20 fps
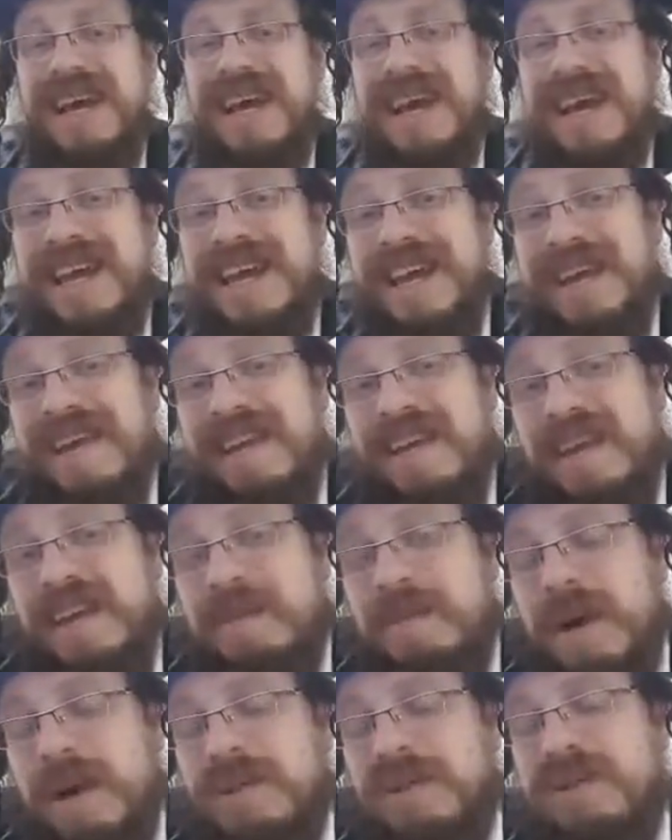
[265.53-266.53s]
In the
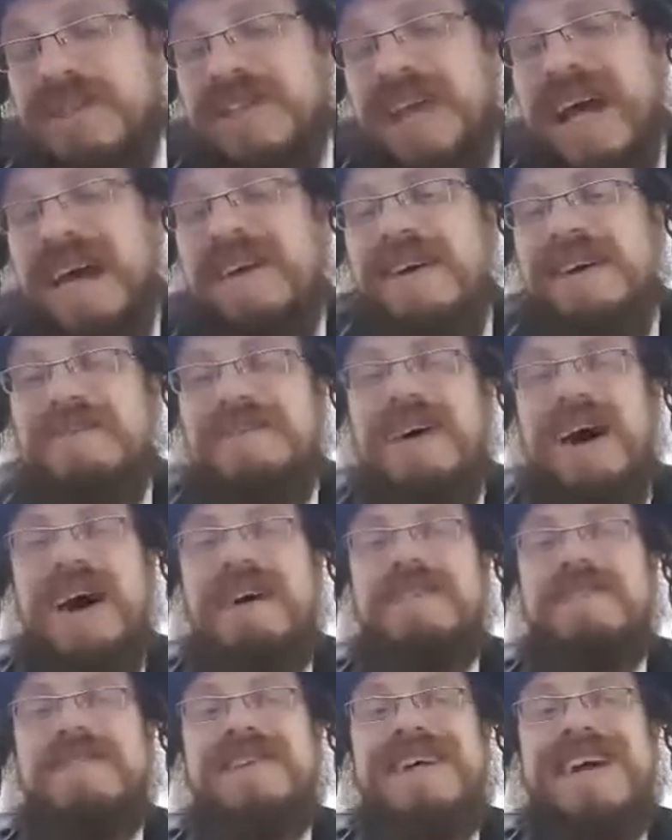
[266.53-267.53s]
Gematria style of
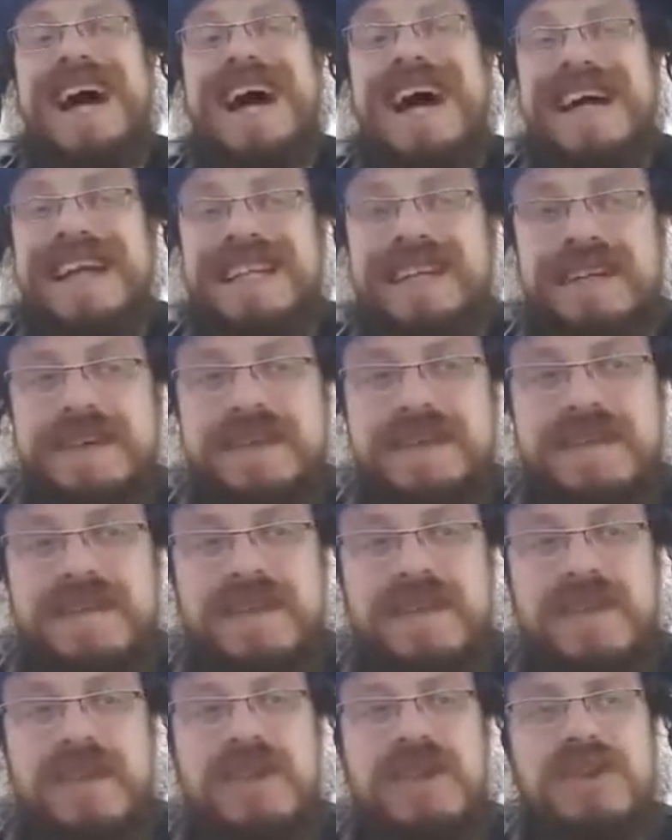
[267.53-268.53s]
Avgad,
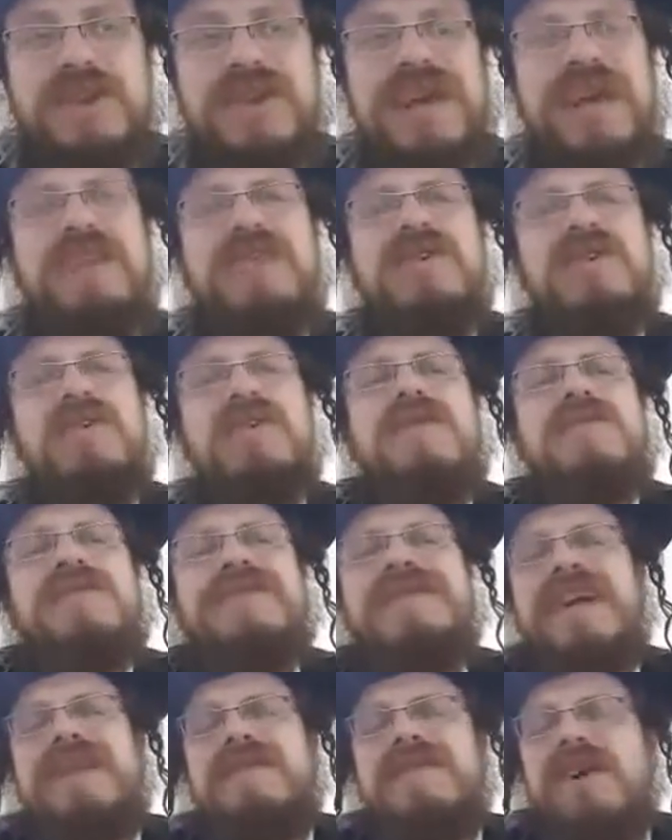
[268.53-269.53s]
you get a total of
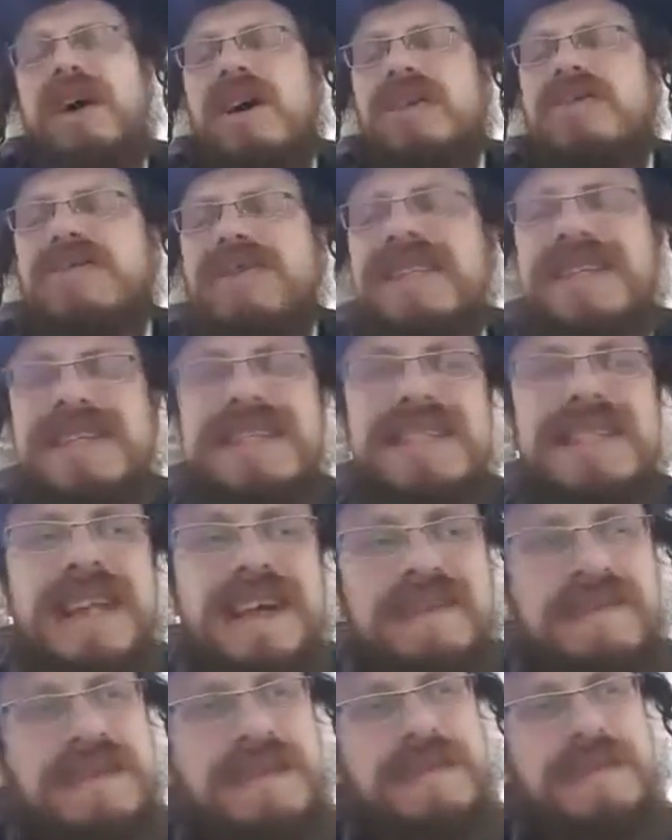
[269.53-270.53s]

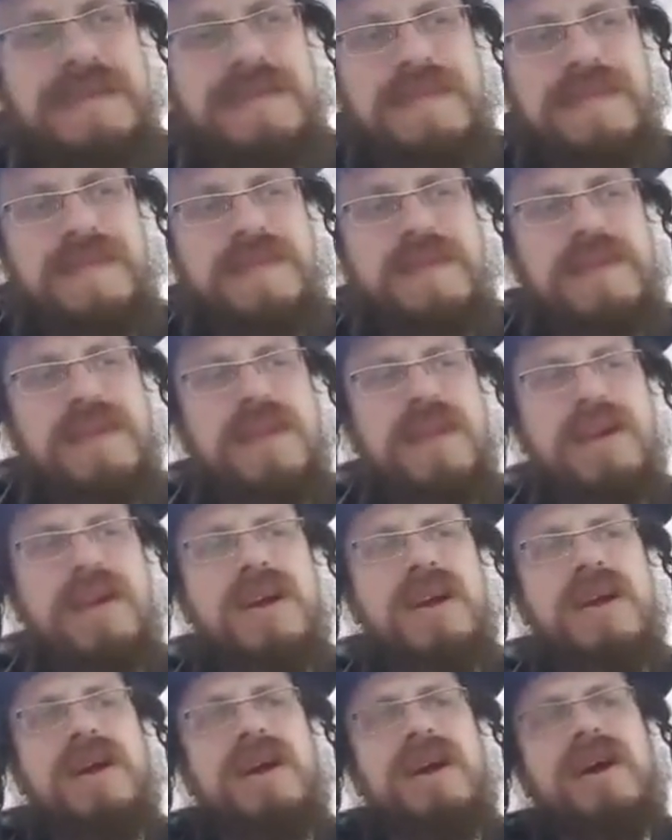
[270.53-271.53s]
707
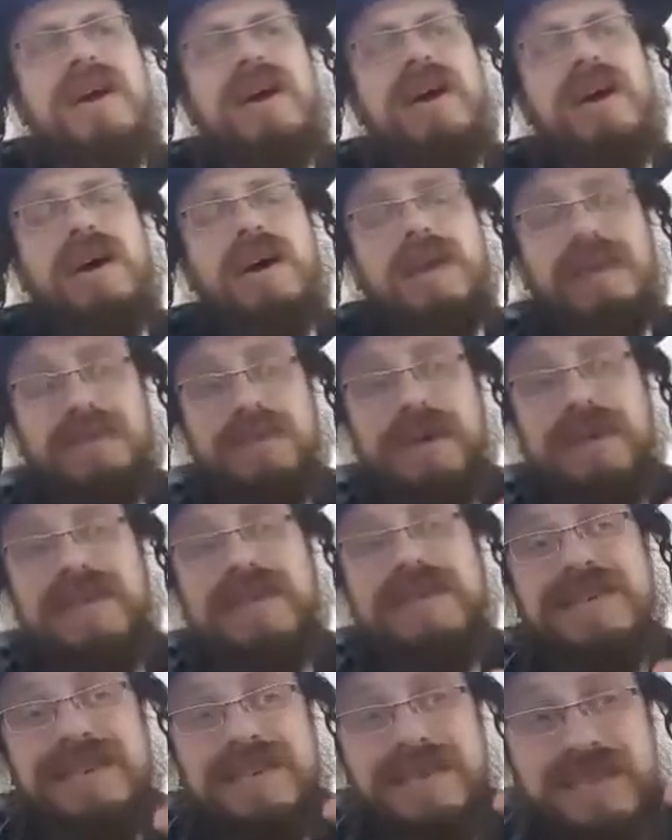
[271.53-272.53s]
on the
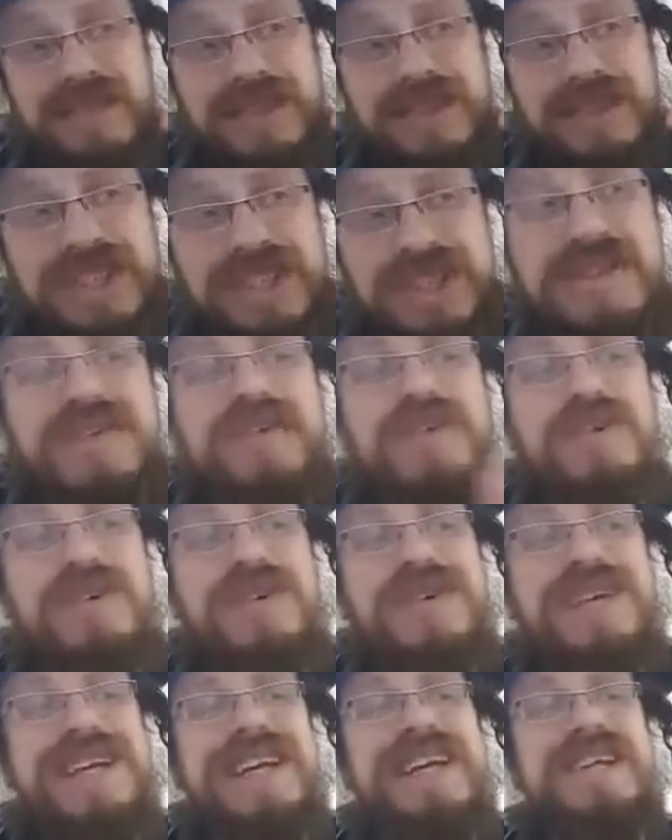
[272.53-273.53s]
pasuk, which shares the
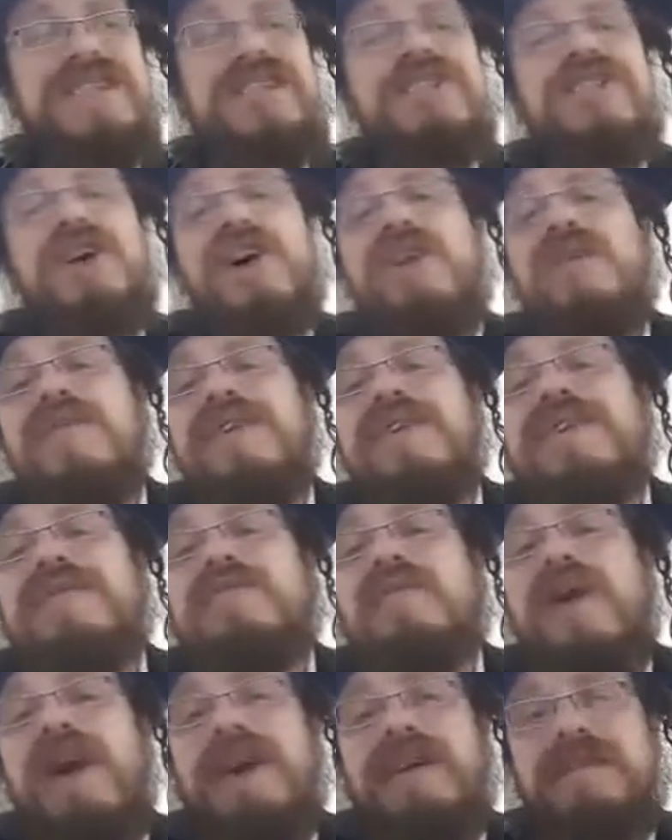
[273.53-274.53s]
word Ishto, his
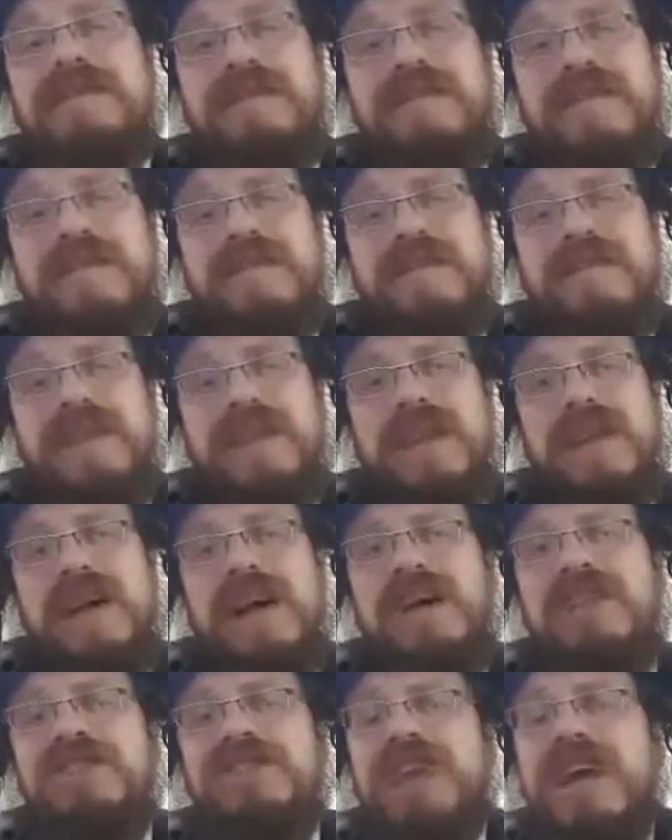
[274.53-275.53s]
wife.
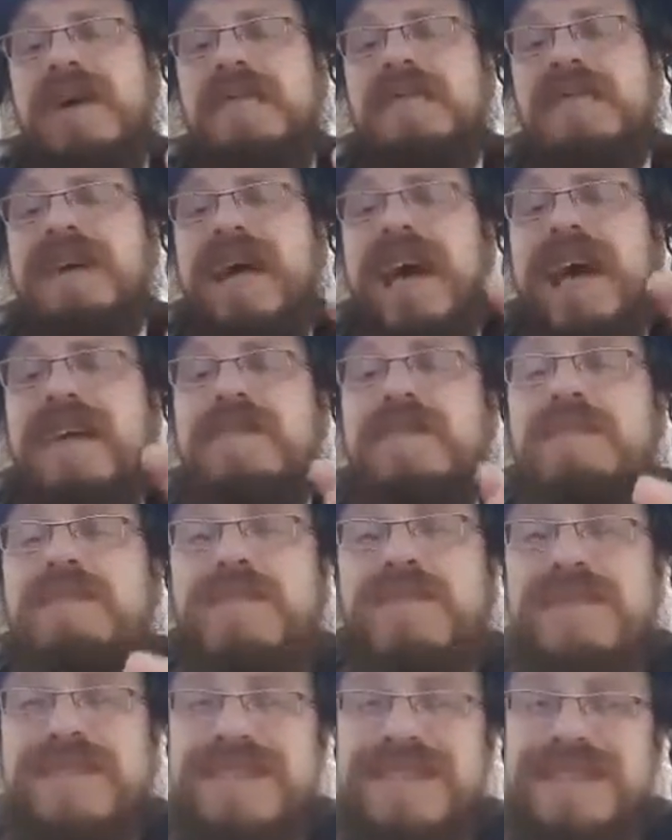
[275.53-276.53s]
Hashem gave a
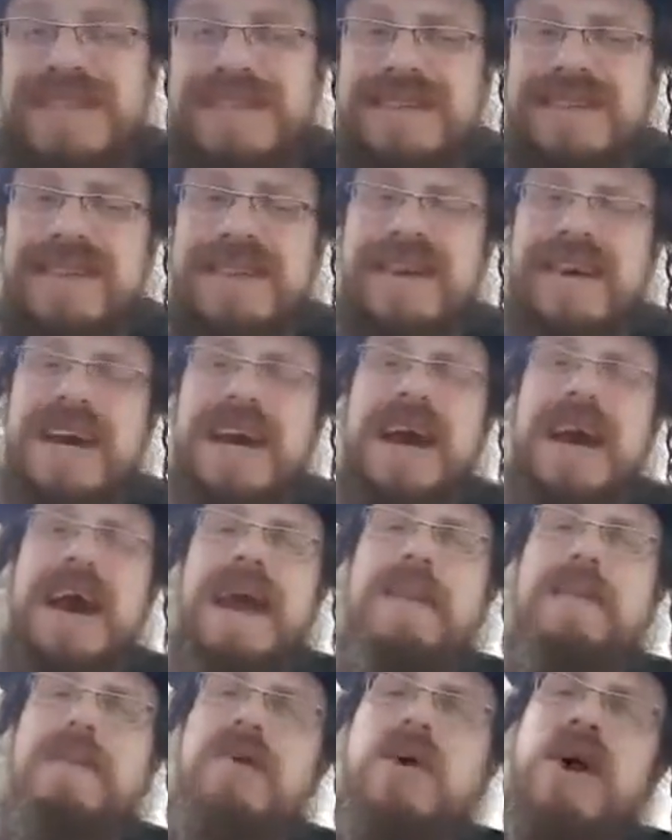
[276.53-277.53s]
person
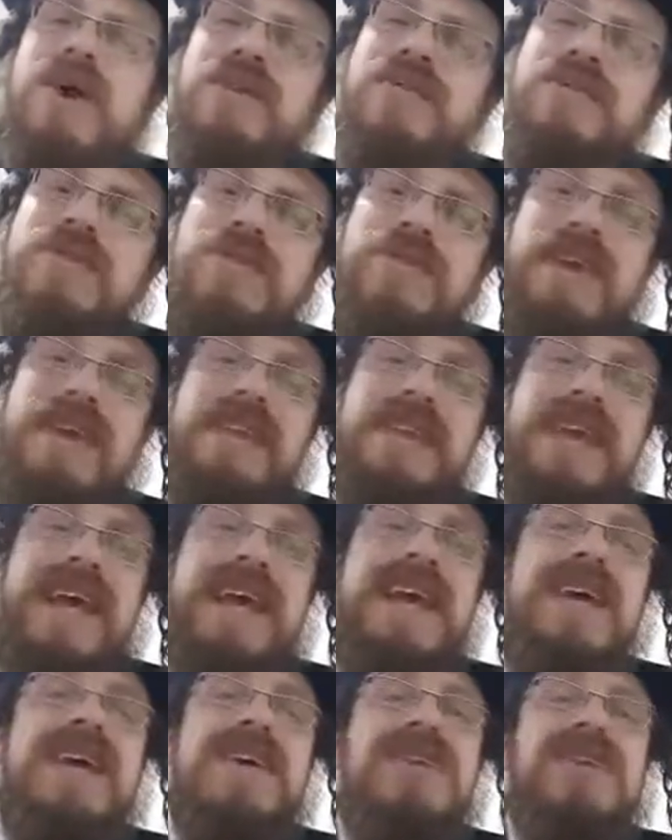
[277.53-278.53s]
a partner that
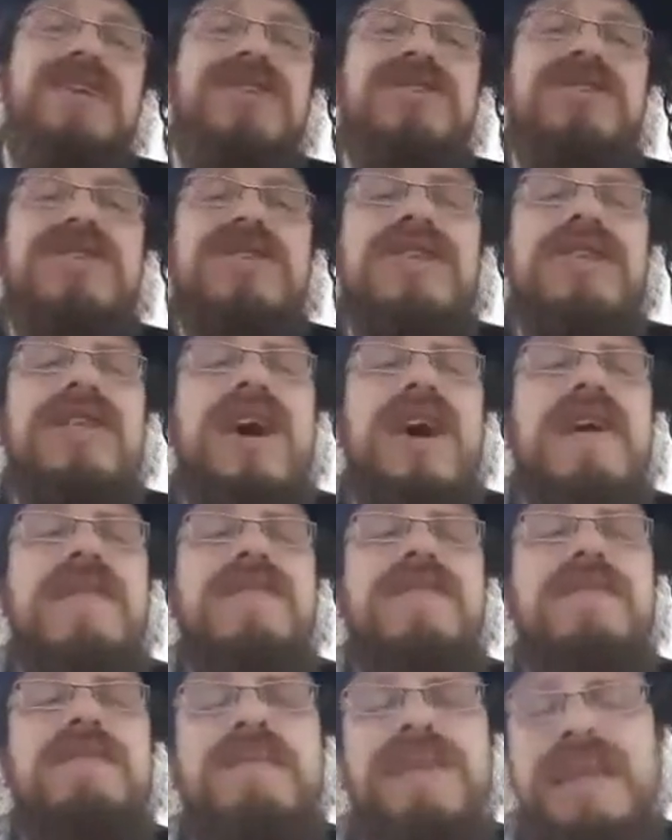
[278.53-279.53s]
they should
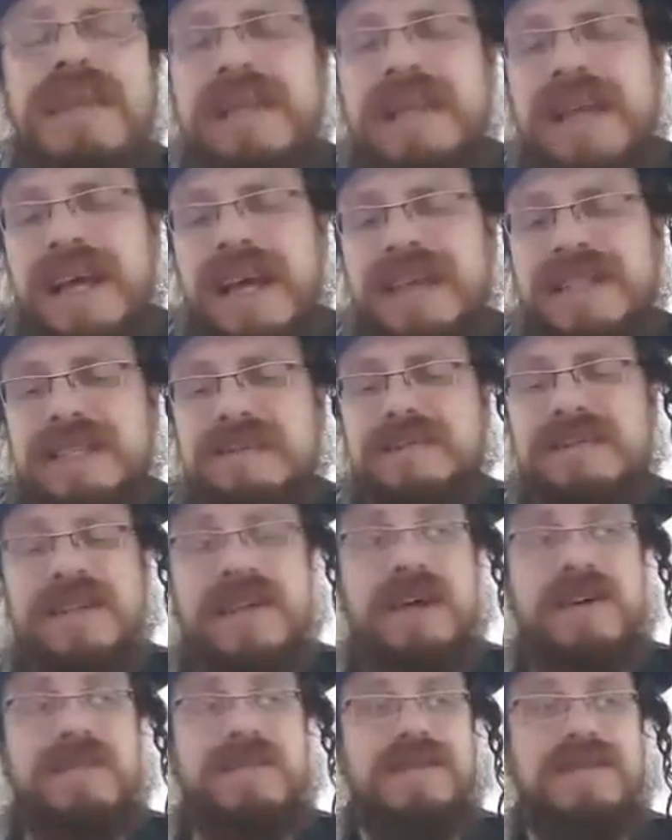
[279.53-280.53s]
love completely as
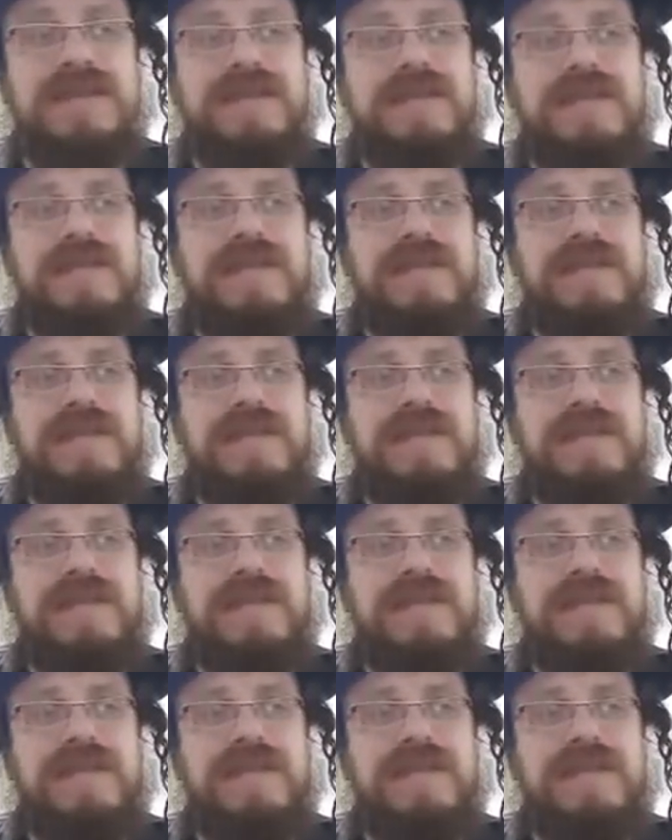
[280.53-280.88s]
themselves.